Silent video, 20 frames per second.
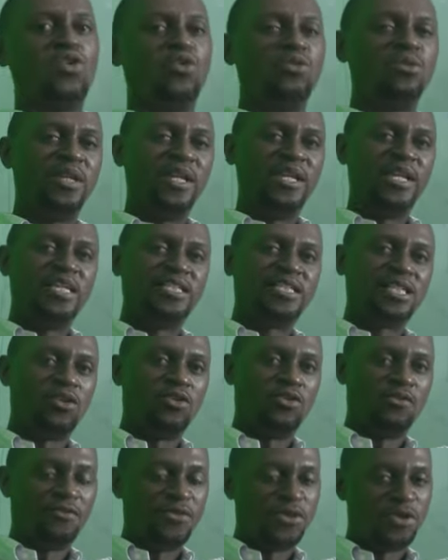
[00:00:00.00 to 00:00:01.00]
on the nature
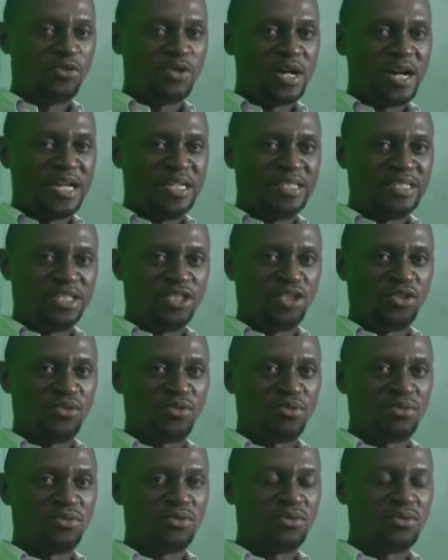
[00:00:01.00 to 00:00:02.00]
of the
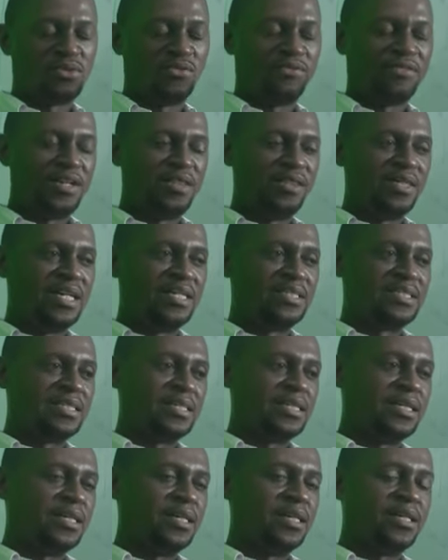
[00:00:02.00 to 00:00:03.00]
organization. So you find that
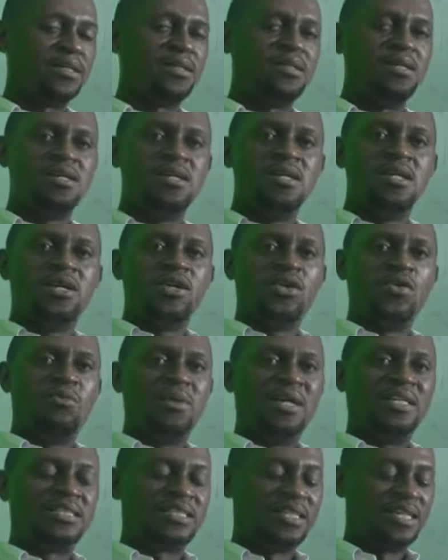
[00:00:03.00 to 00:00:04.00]
you
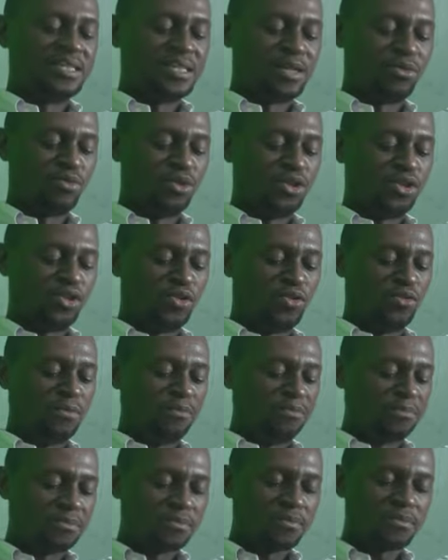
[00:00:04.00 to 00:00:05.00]
might get a
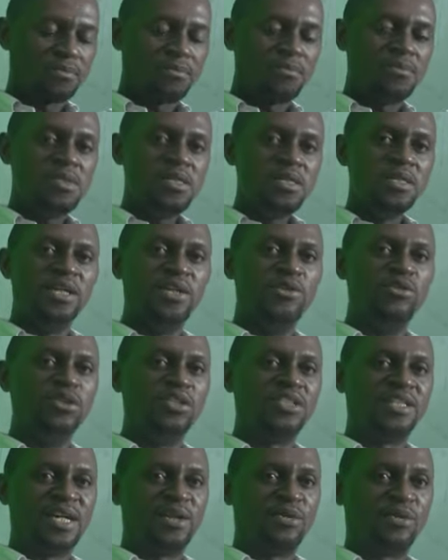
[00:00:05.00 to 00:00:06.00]
question in
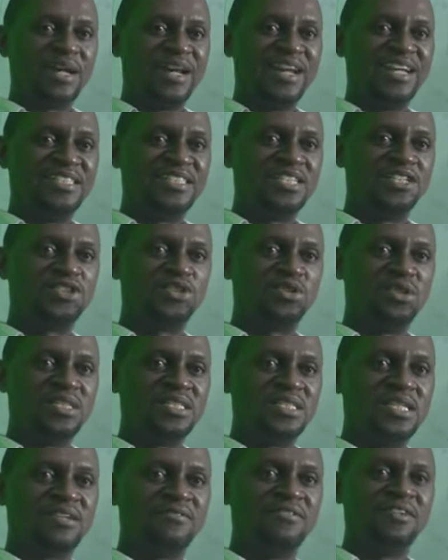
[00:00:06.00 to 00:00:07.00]
which an organization
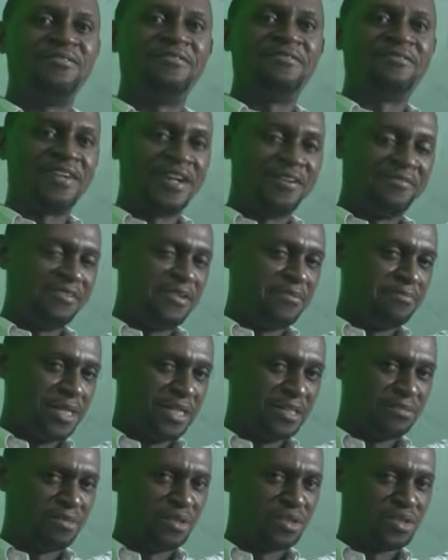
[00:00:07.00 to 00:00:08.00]
is having 5
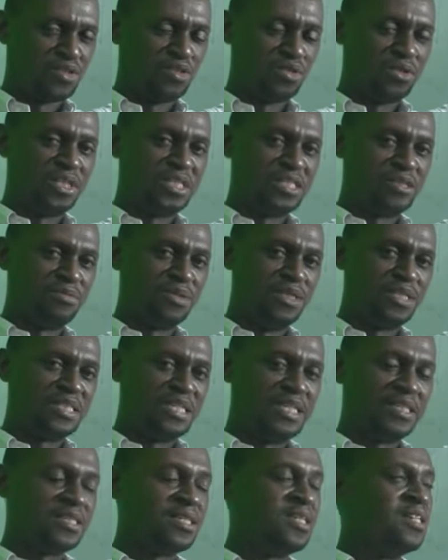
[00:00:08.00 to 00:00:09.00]
departments. So it means
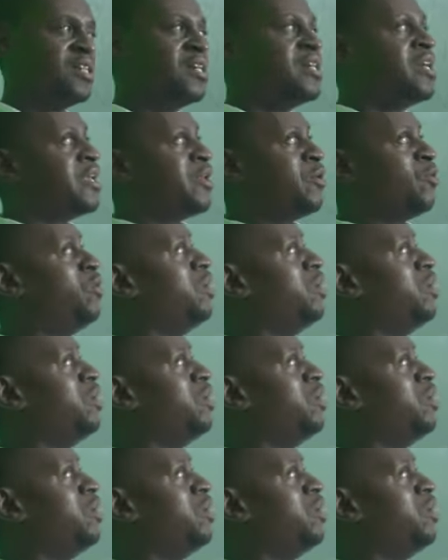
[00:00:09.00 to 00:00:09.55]
that you